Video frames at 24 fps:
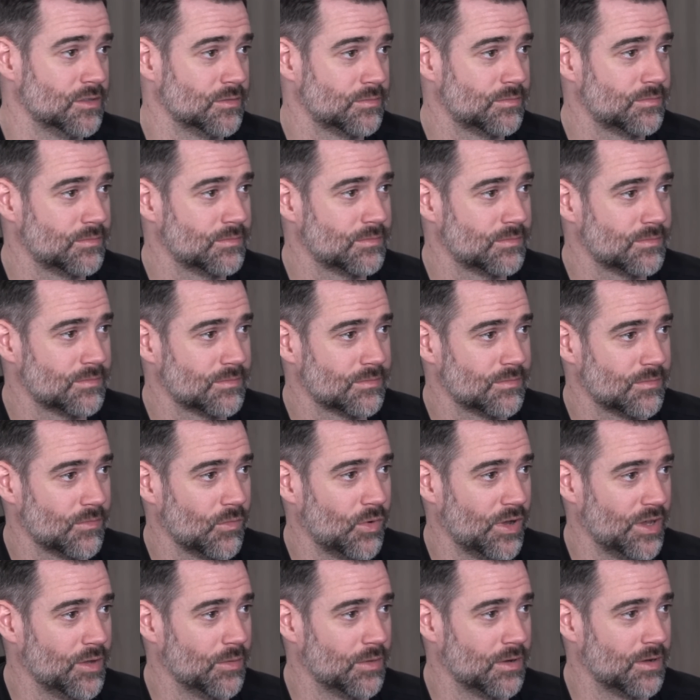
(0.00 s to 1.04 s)
I'm
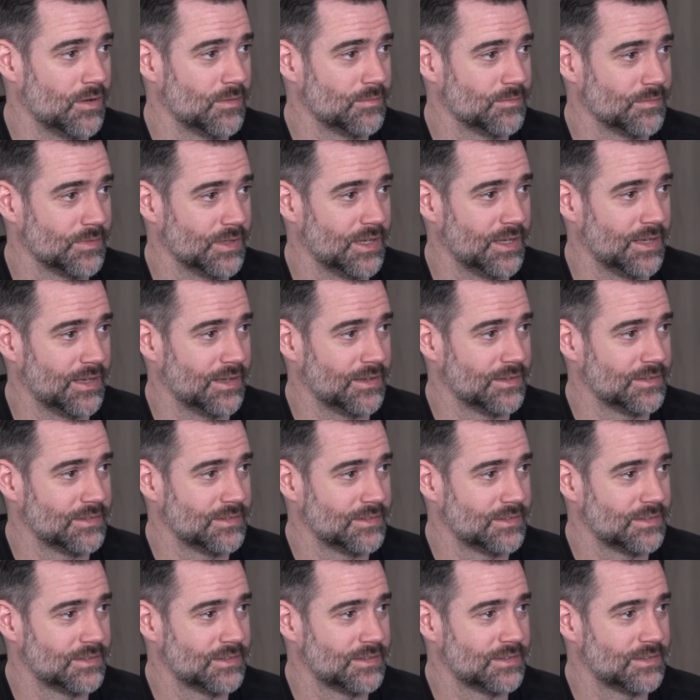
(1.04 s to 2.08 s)
just a spectator here, you
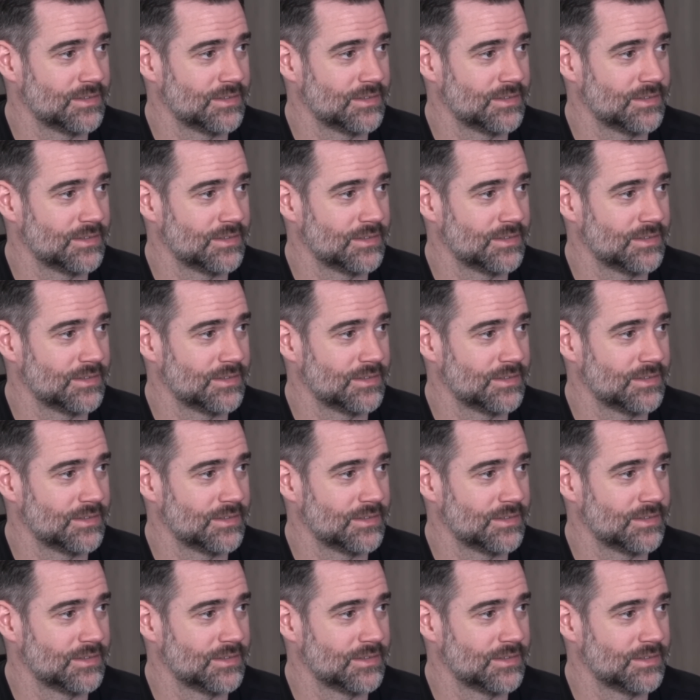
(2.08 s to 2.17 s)
know. So